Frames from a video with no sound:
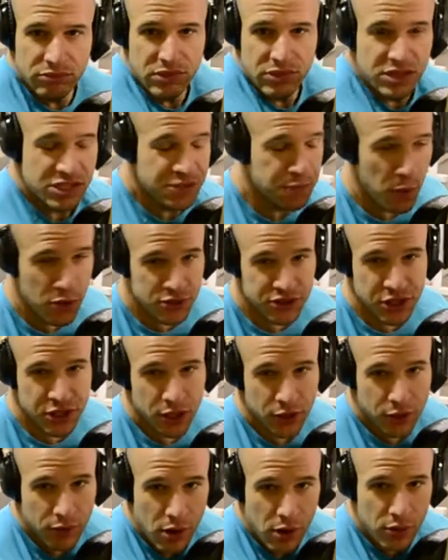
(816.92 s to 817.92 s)
the sport's
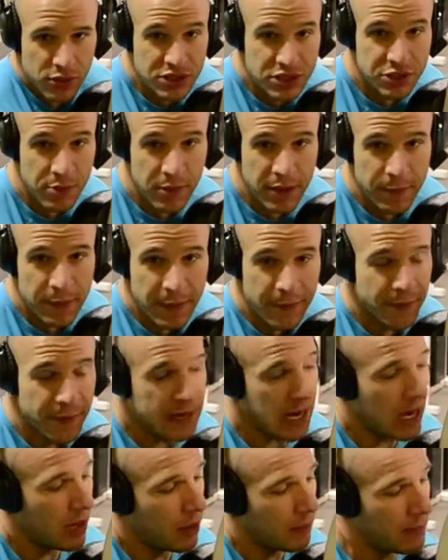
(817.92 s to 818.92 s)
gonna grow, because so many people
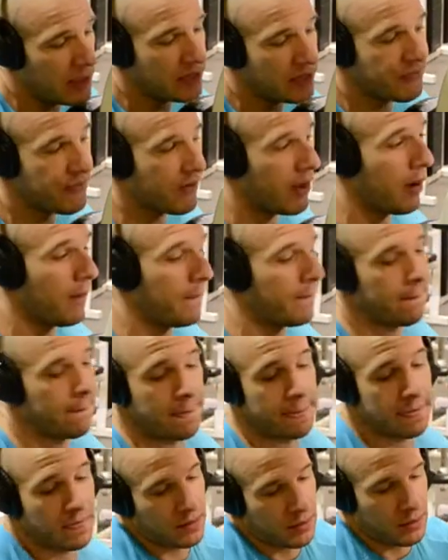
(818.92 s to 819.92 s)
count on me. So
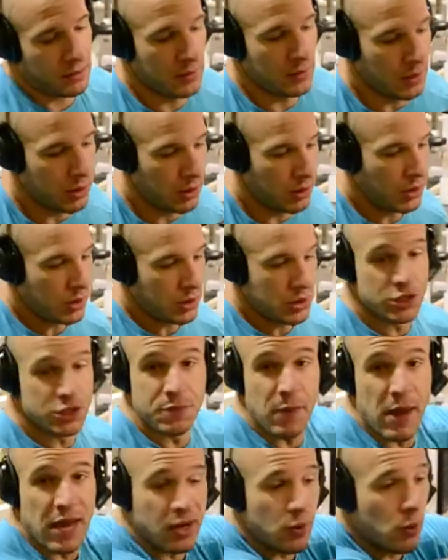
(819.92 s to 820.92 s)
just
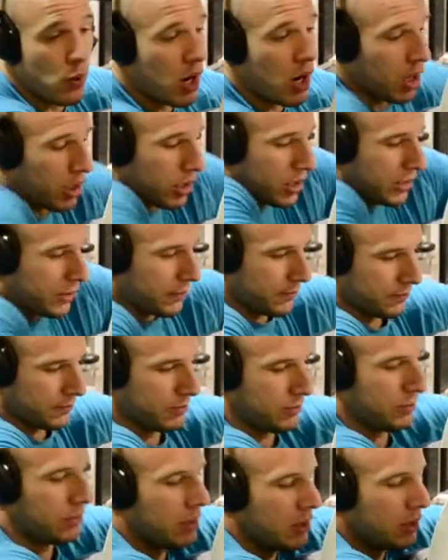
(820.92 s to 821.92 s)
make it work.
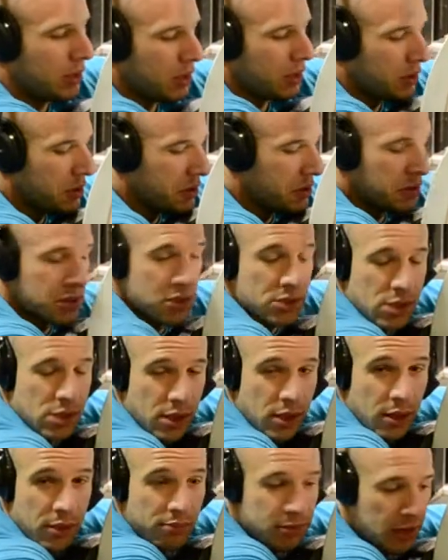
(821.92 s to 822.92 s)

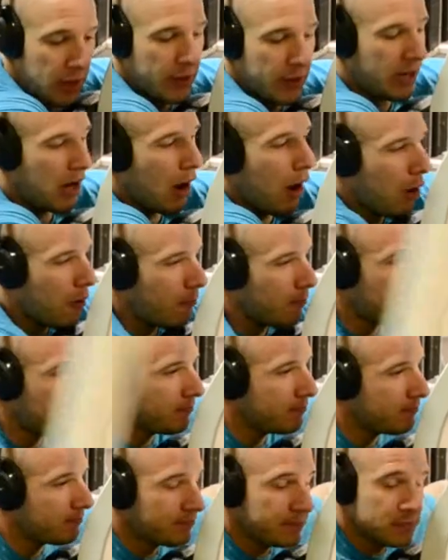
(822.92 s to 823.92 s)
So here we go.
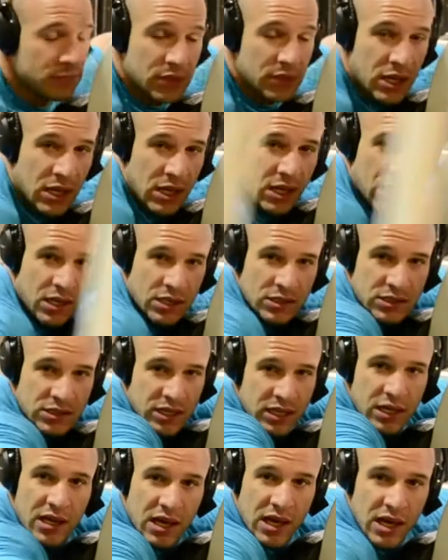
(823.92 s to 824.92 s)

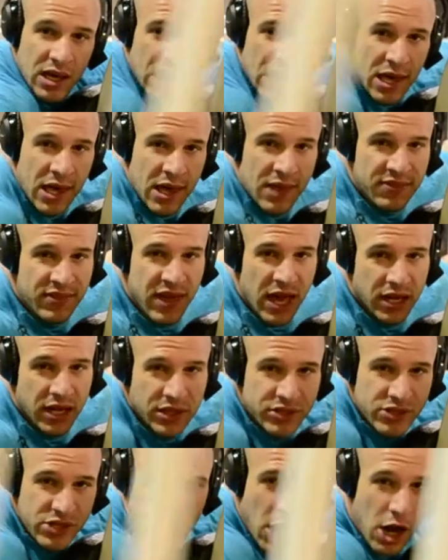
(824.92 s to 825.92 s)
See, that
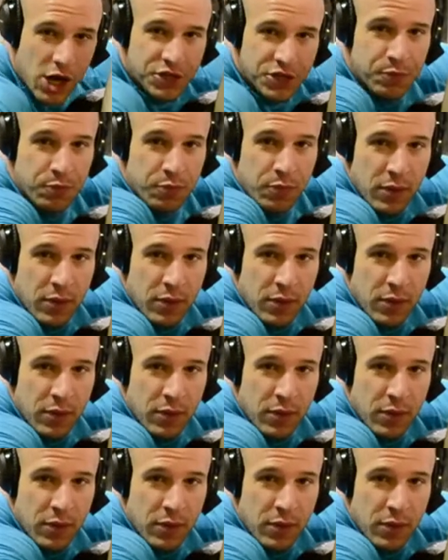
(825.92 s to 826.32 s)
doesn't cause